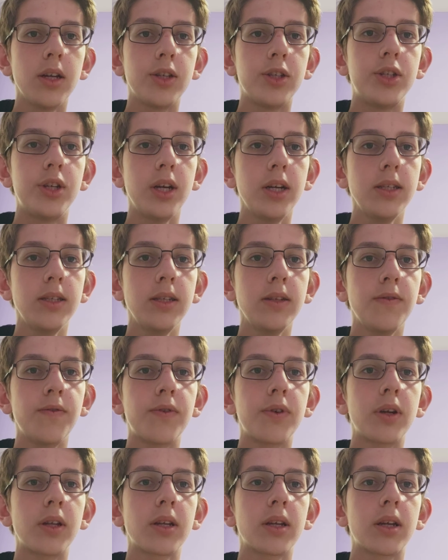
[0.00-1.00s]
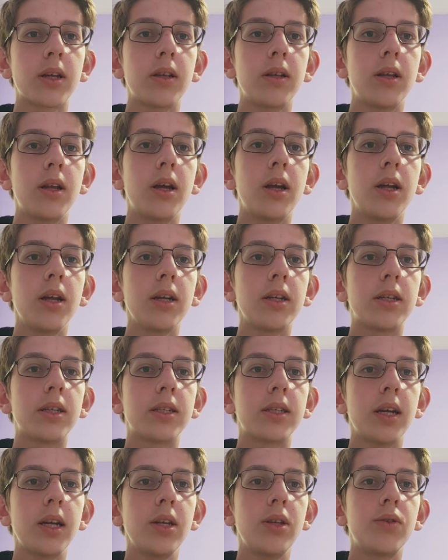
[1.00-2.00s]
Justin Frankel
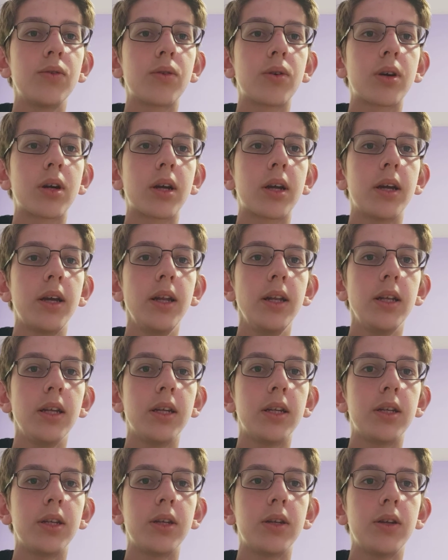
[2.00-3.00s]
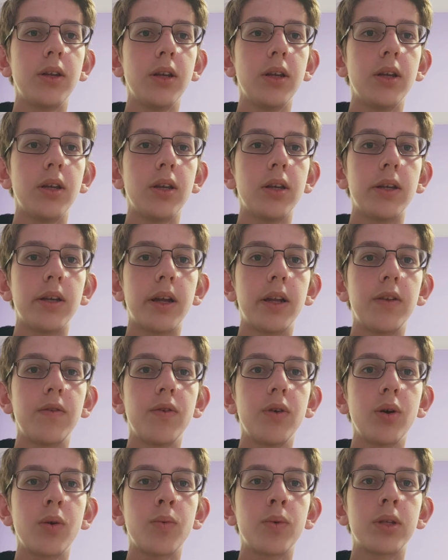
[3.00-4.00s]
decided to create a
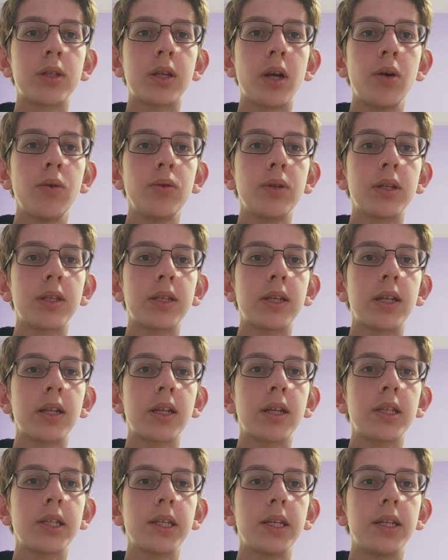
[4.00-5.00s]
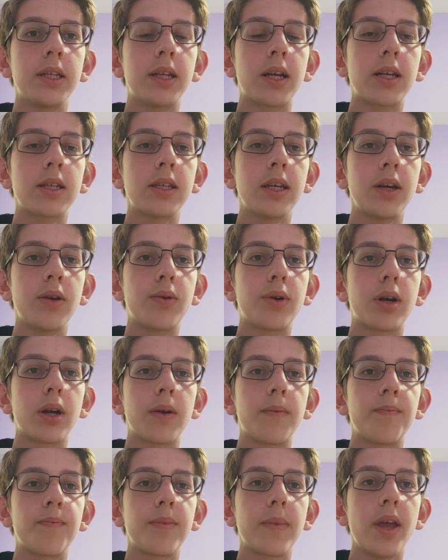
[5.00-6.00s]
network without a central index server,
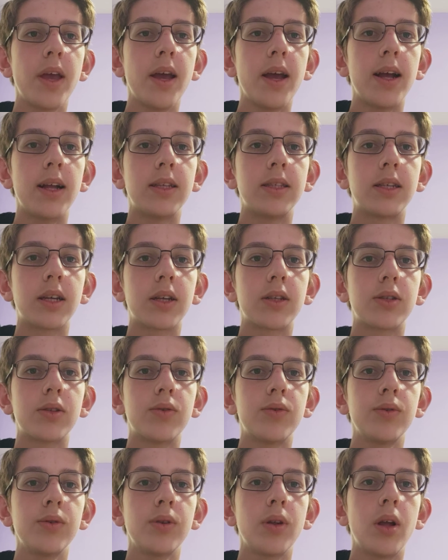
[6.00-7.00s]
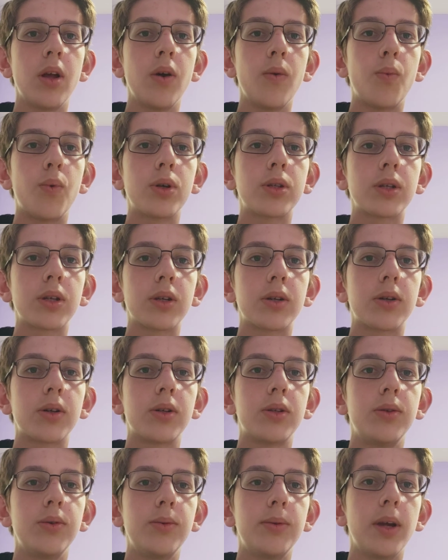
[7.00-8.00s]
and the result was
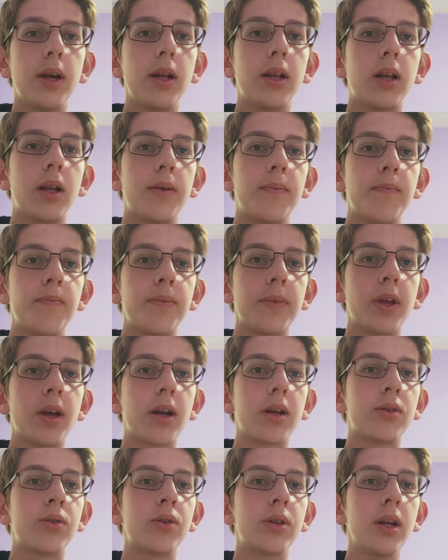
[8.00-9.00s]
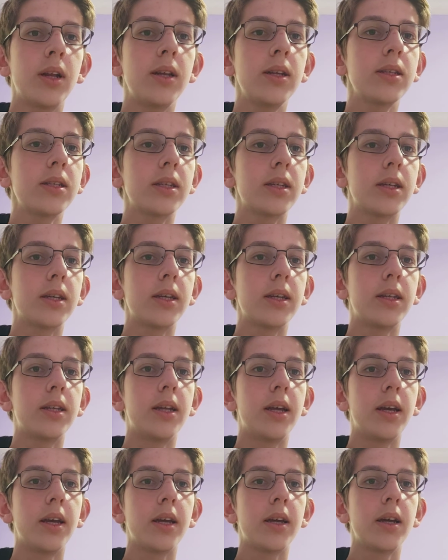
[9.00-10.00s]
GNU-Tella. GNU-Tella's
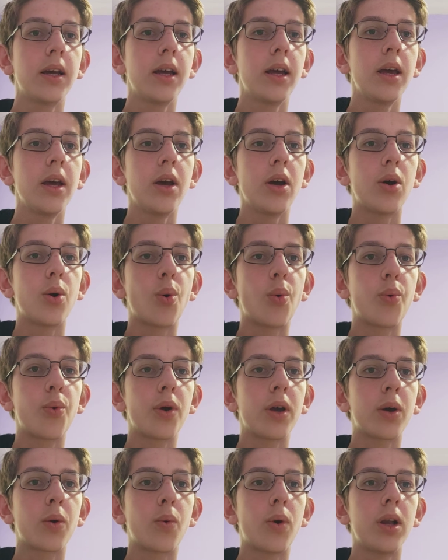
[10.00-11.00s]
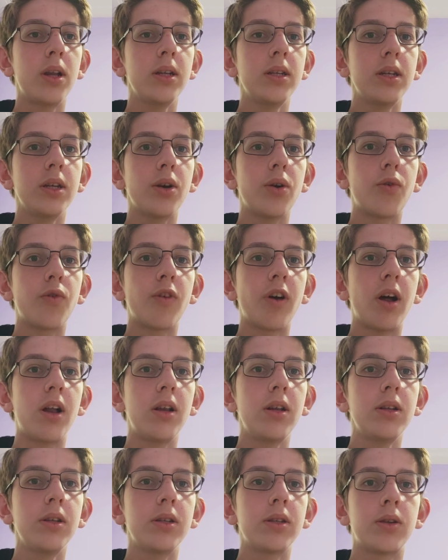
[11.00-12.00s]
idea of equality of
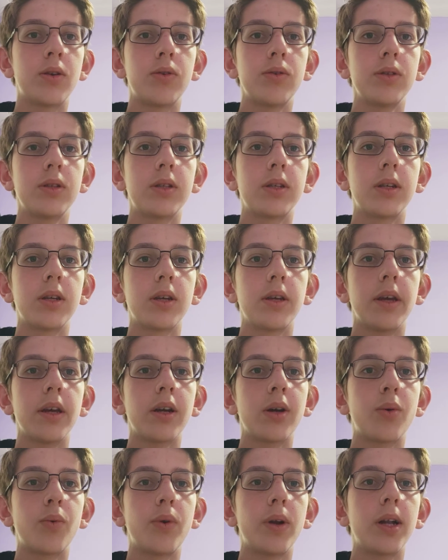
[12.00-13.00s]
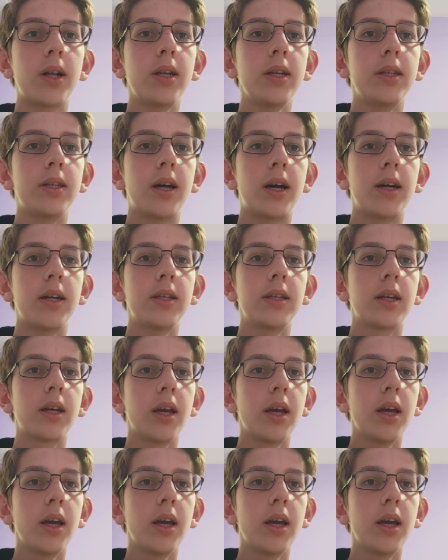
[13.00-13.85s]
all nodes quickly died